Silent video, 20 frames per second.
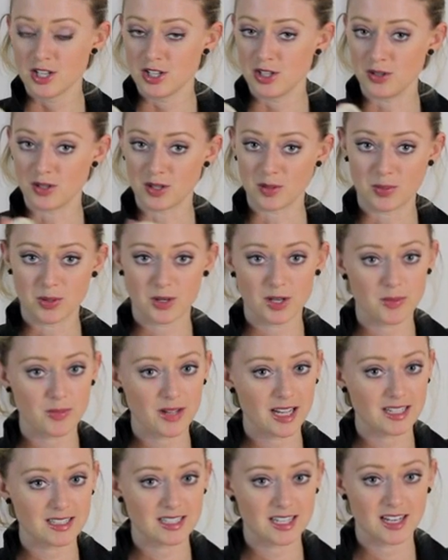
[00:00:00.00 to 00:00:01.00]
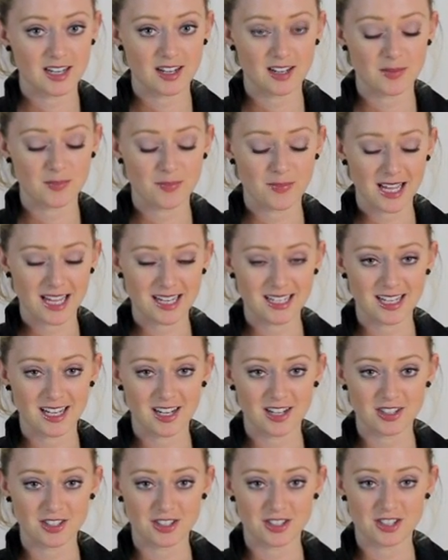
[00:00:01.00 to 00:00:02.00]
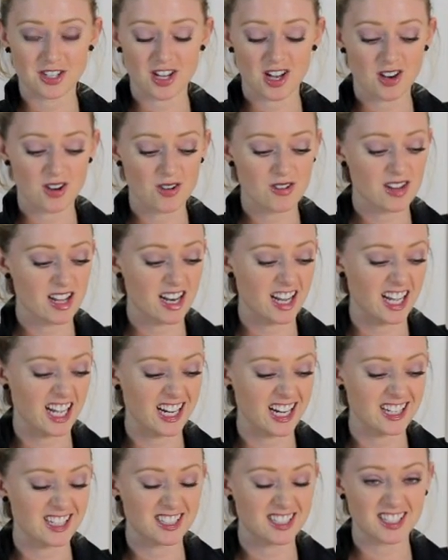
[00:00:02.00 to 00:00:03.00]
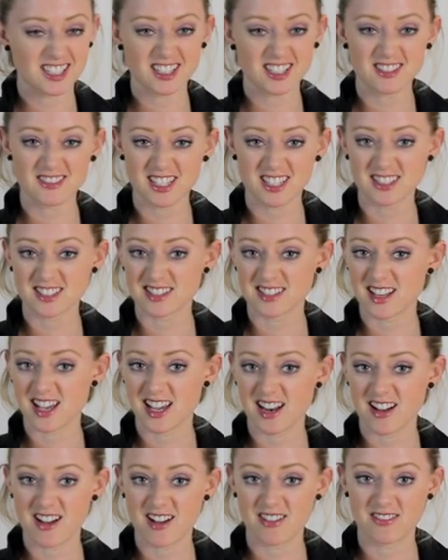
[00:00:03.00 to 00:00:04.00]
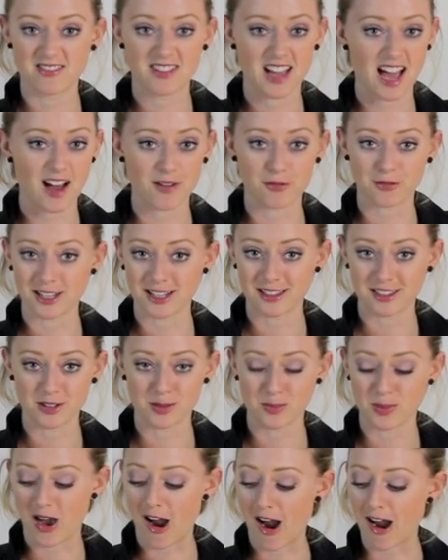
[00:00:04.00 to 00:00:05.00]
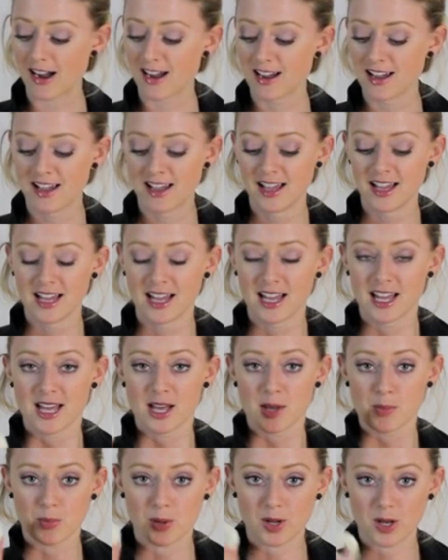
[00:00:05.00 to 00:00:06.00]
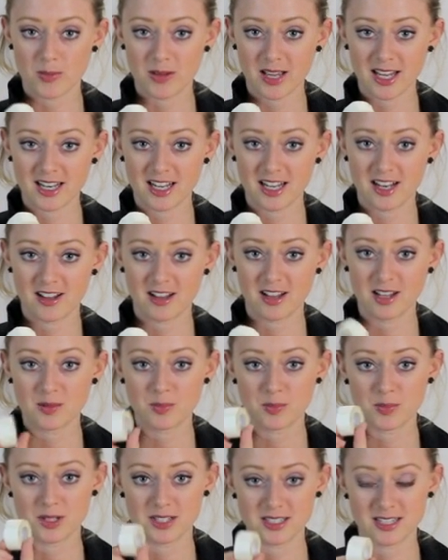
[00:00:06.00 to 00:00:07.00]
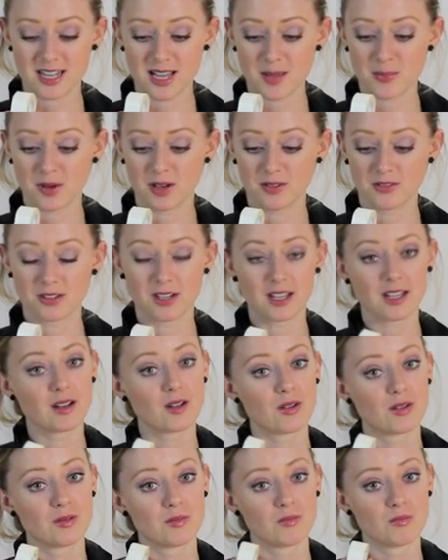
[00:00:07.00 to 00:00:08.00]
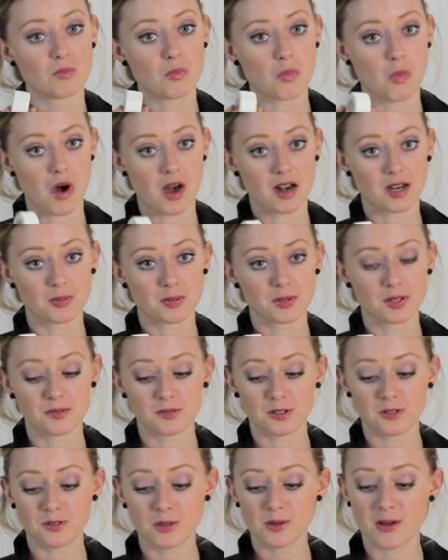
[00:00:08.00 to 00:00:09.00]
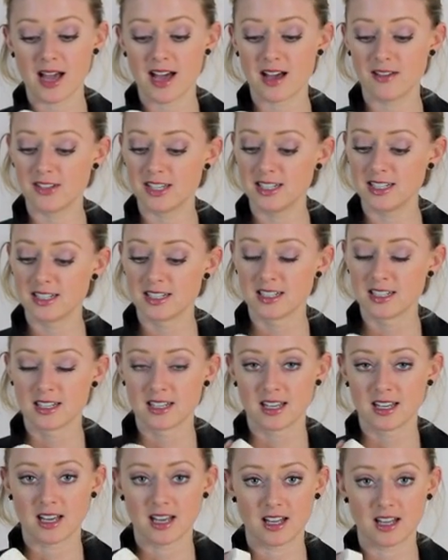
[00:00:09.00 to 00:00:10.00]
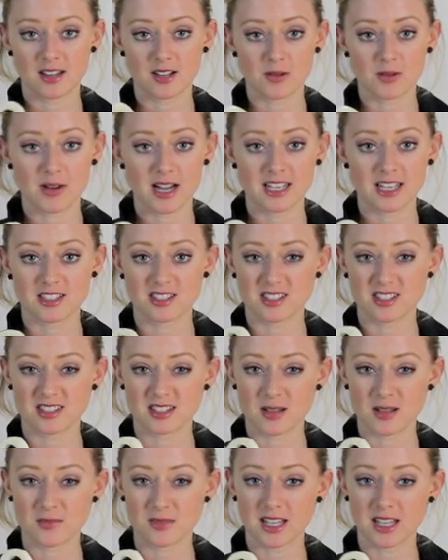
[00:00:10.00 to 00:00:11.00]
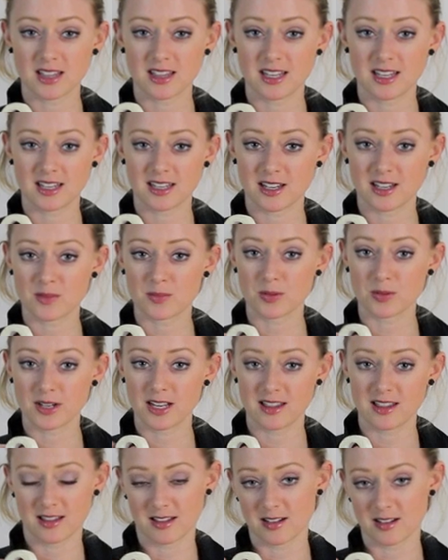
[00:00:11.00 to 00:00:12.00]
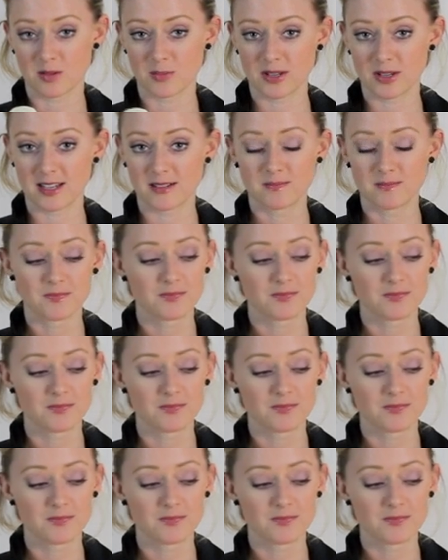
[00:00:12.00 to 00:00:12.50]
You can put a Band-Aid on your toe, and I guarantee you it'll slide off halfway through bar. Put a Band-Aid on, put tape over it. Waterproof if you have it, otherwise just something that can breathe a little bit.